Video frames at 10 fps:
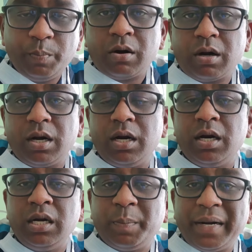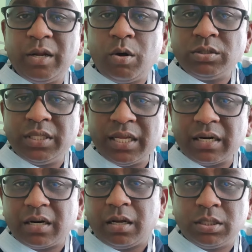or depending on
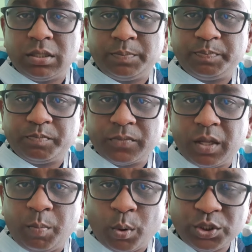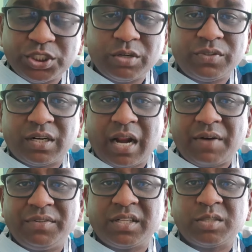the position of the
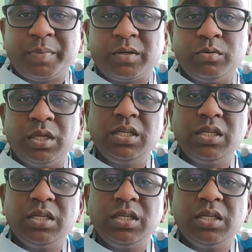tract with respect to the